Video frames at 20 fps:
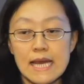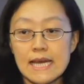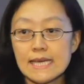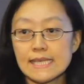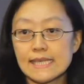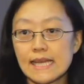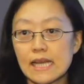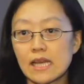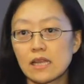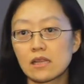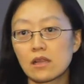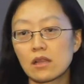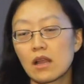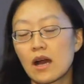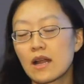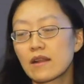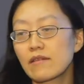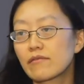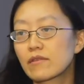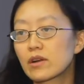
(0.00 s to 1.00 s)
is that in a
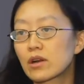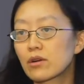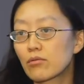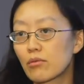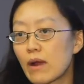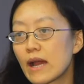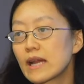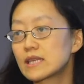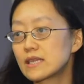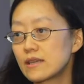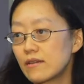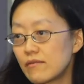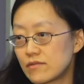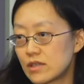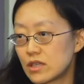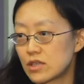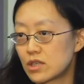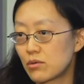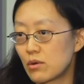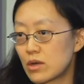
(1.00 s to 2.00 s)
lot of corrective
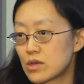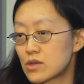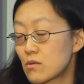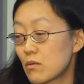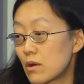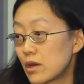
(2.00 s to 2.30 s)
situations